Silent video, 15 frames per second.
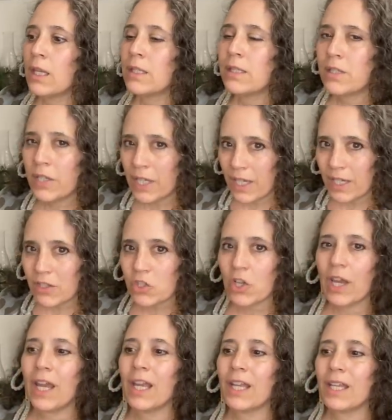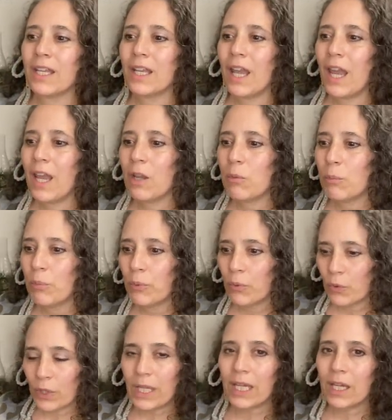teach and and
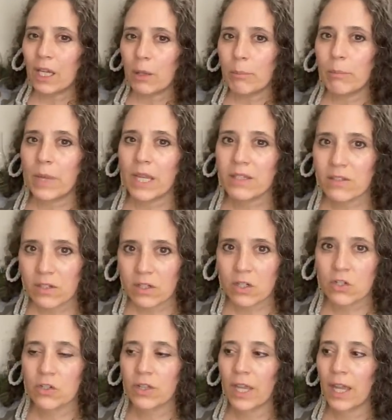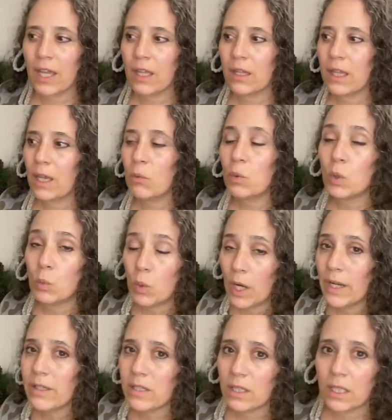bring a message that they will
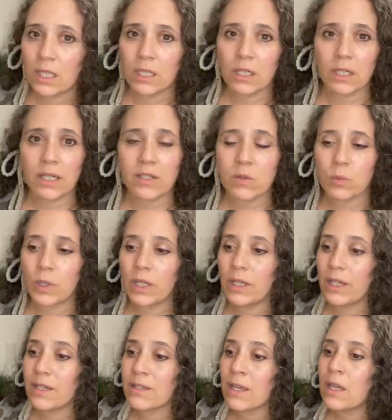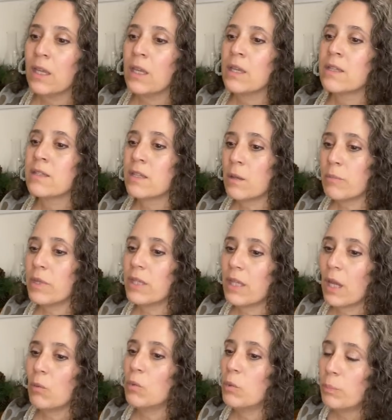want to hear as well as something
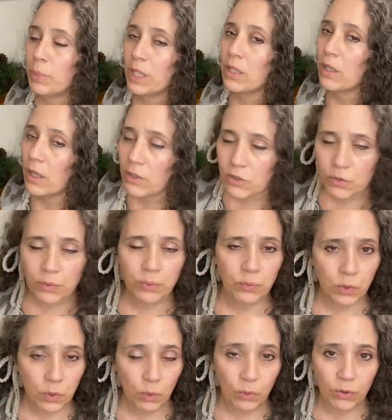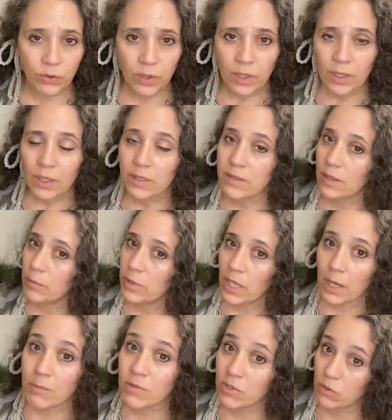that will be a truth.
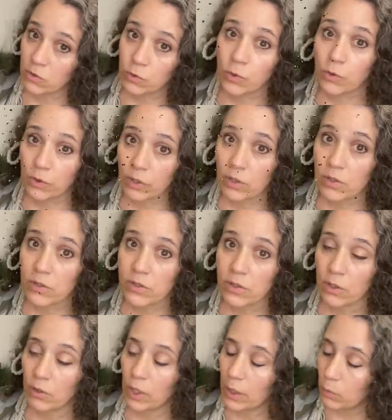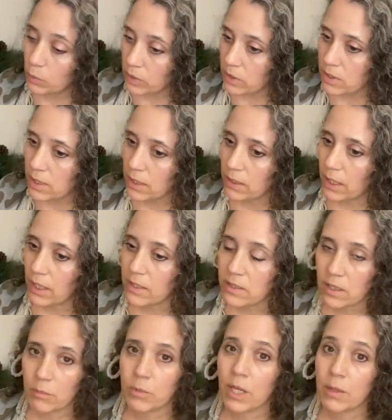Sometimes the truth hurts though. I will say that.
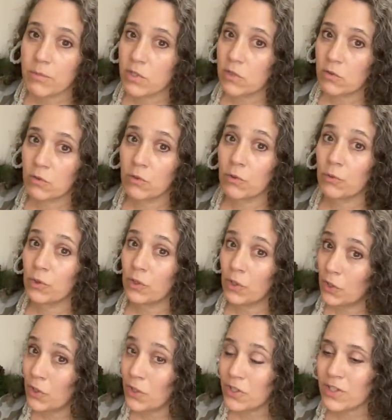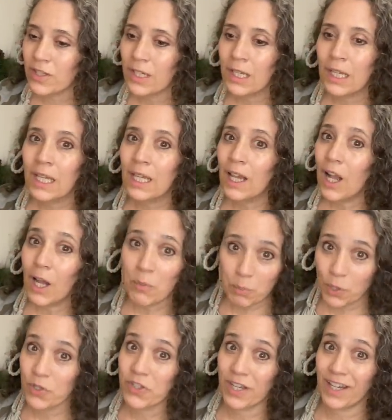Sometimes the truth hurts on
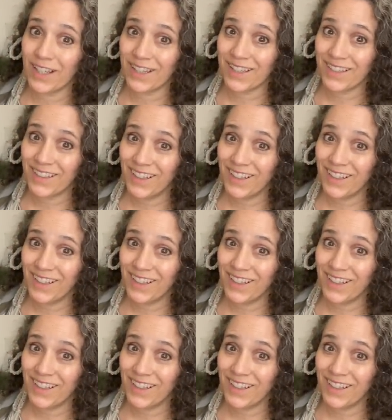both sides